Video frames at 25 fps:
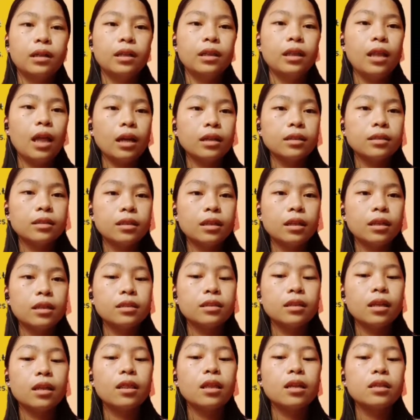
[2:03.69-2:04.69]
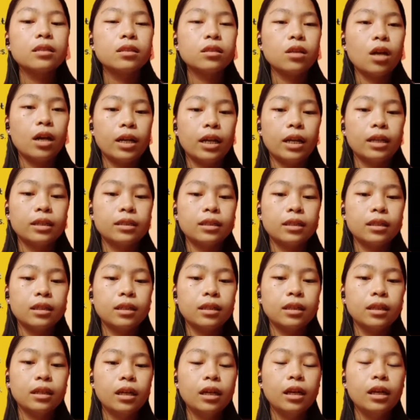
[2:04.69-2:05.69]
Next is the sonnet.
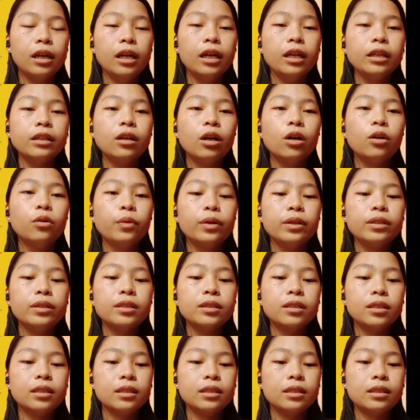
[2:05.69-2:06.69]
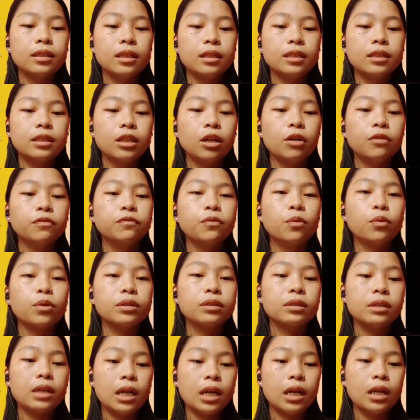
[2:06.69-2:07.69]
It always consists of
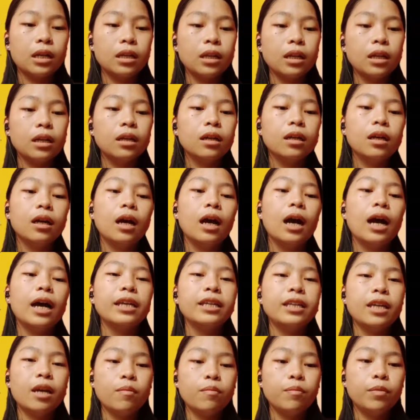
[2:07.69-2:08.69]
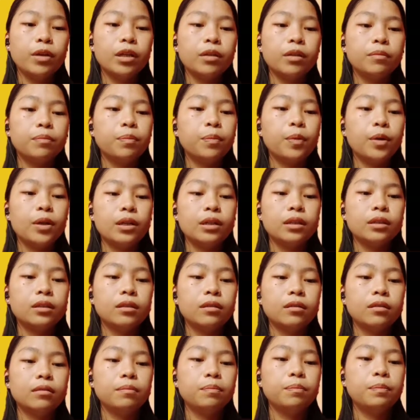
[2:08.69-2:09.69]
14 iambic per
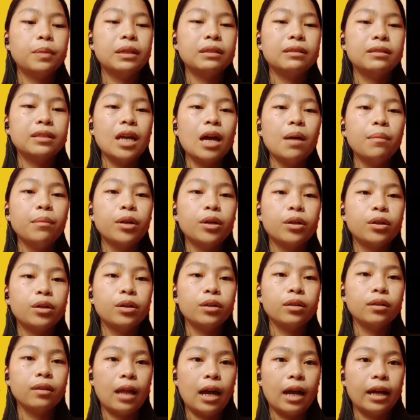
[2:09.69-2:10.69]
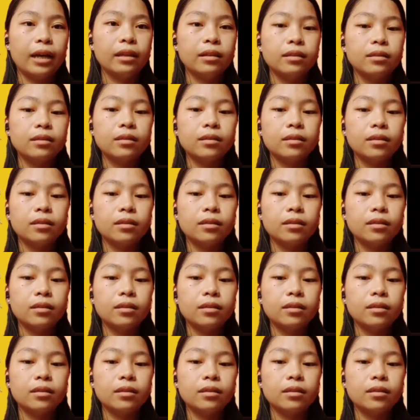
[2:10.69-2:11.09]
pentameter lines.